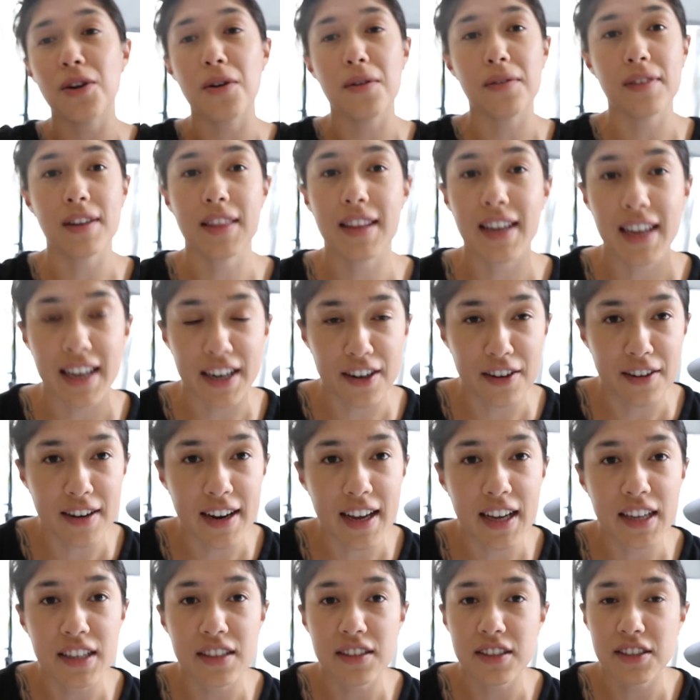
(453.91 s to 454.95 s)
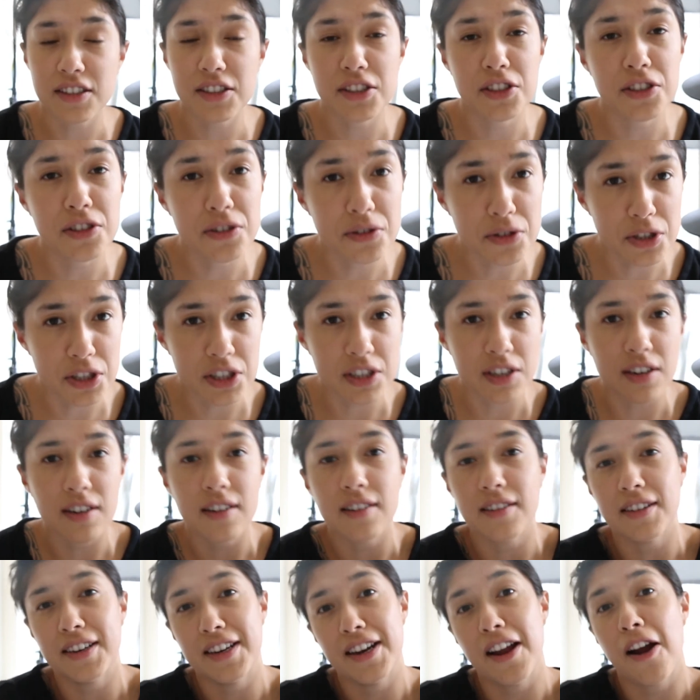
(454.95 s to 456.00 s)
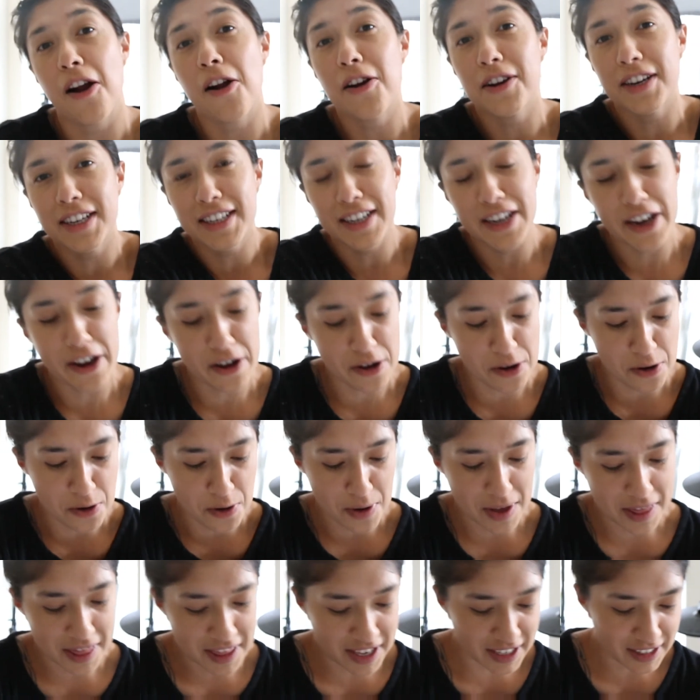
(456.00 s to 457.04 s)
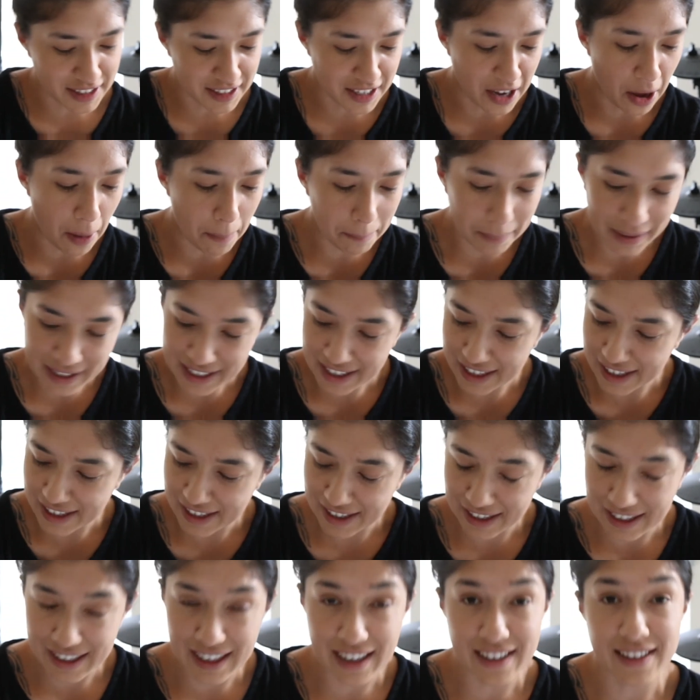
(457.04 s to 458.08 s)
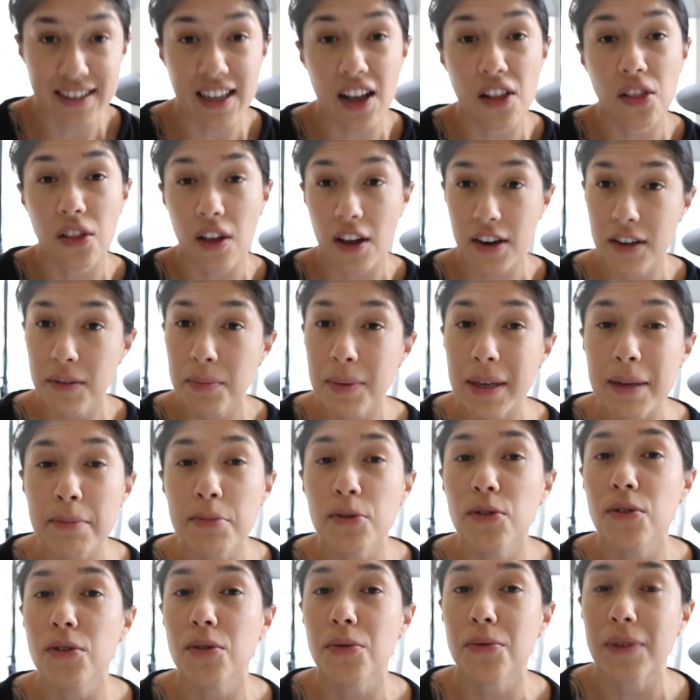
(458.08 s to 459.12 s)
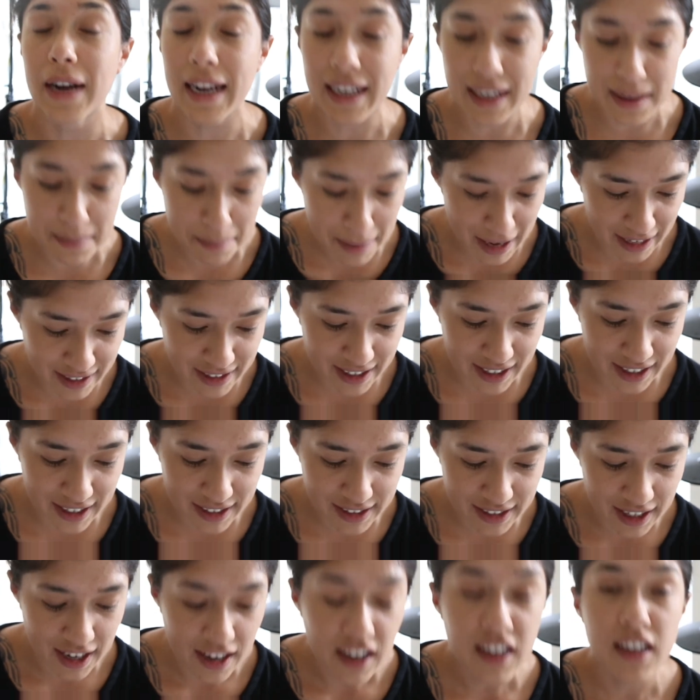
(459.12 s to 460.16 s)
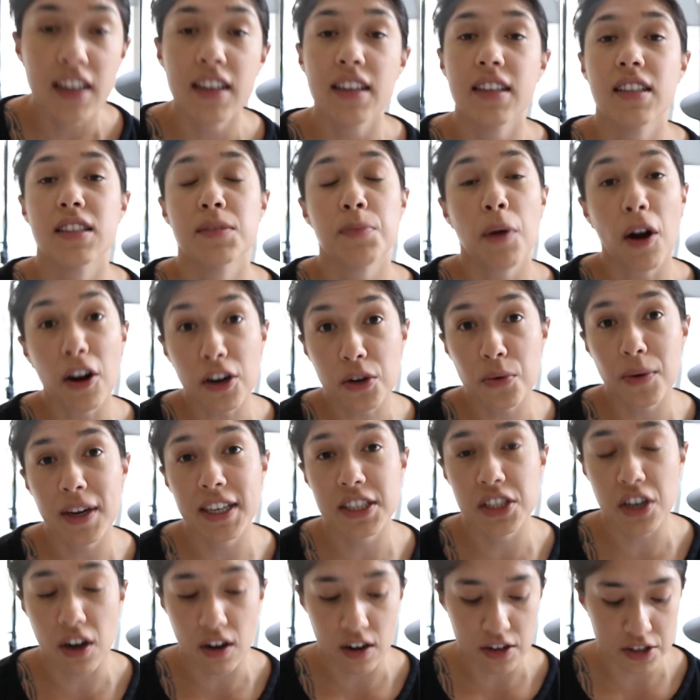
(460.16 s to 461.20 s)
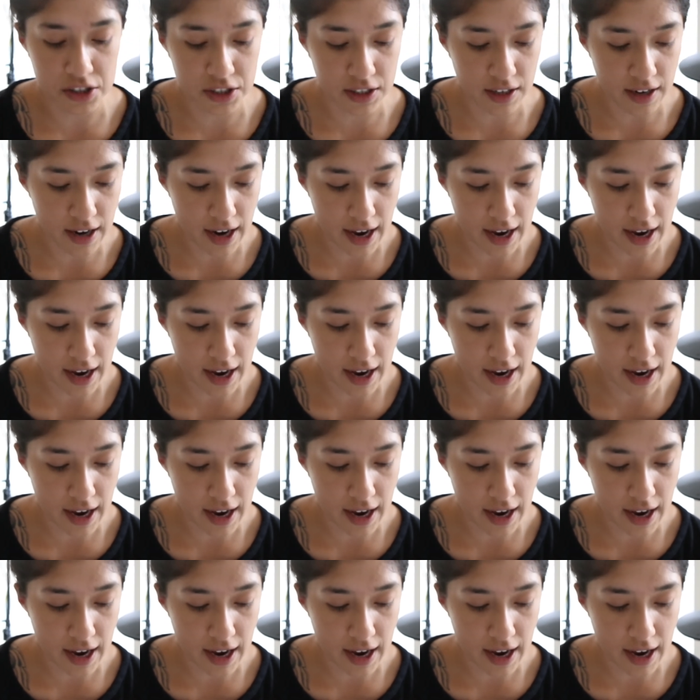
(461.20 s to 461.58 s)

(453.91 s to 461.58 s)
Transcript: over the internet, you should already know this company because a lot of people recommend it, is Parkway Jars.